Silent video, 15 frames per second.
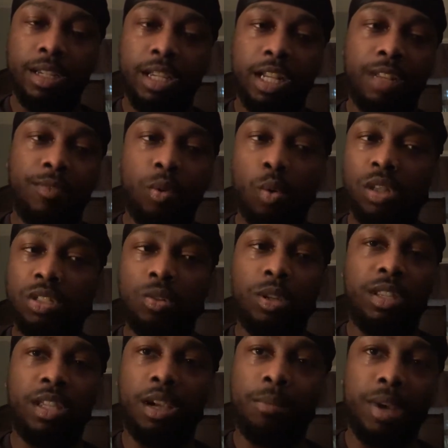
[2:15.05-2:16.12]
And if he wants to do
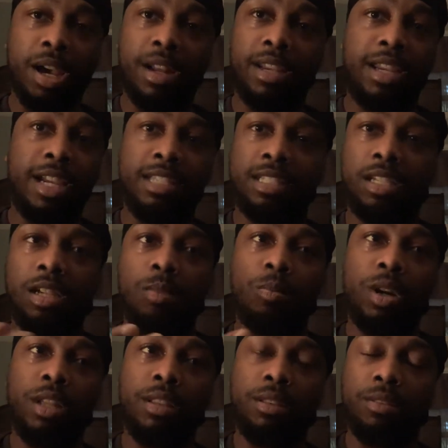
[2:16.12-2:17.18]
anything about it, he has to kill him
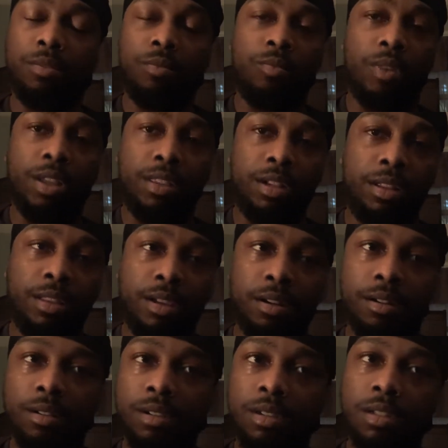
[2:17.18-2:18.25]
right then and
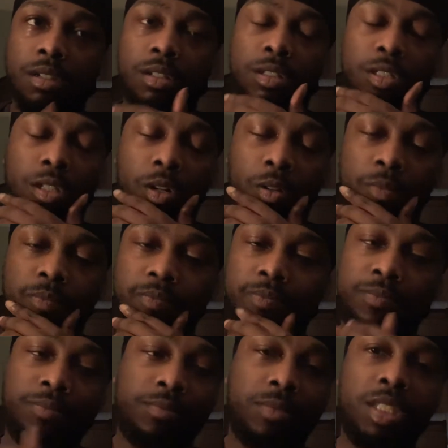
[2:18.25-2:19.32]
there. So,
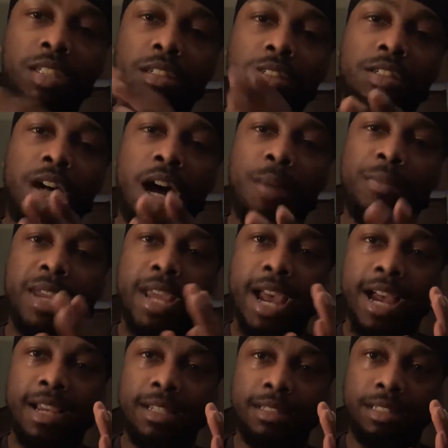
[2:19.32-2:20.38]
Tommy
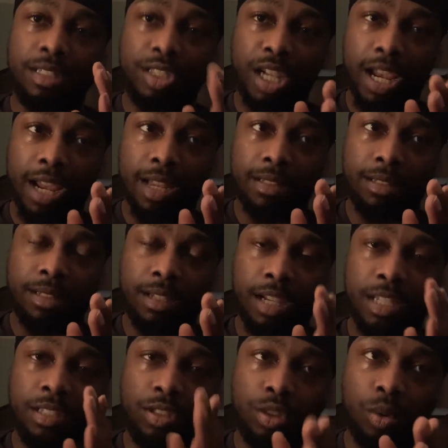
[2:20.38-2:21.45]
has a chance. He
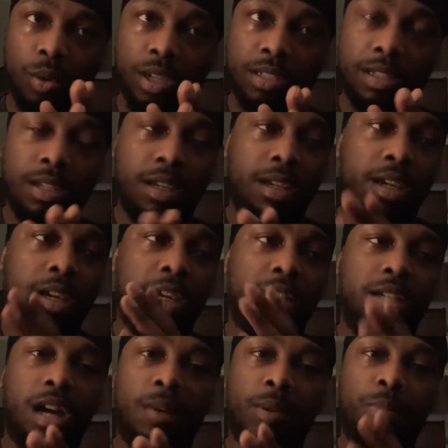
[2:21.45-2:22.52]
has a choice. And
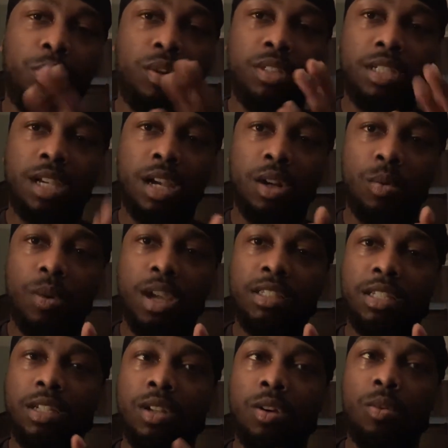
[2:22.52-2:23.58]
Tommy pulls the gun away. He's
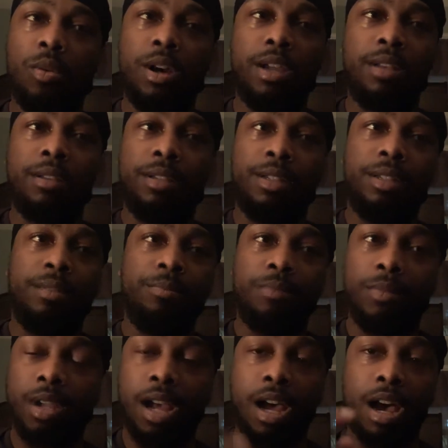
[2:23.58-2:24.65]
like, you know what?
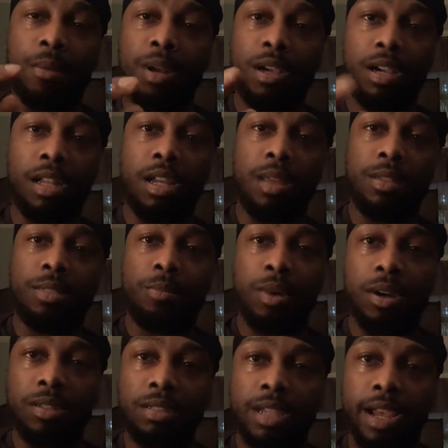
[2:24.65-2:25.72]
I'm not going to allow this
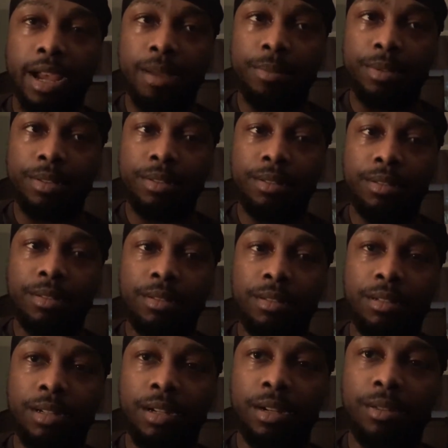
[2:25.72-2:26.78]
marriage to happen.
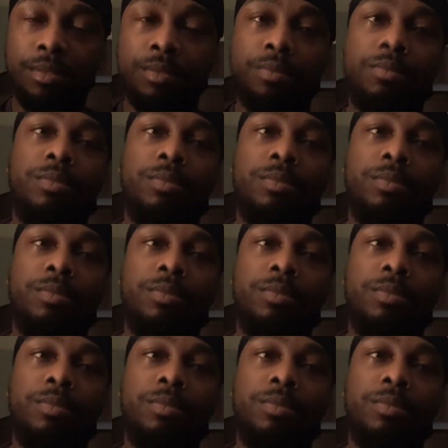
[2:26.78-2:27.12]
You know?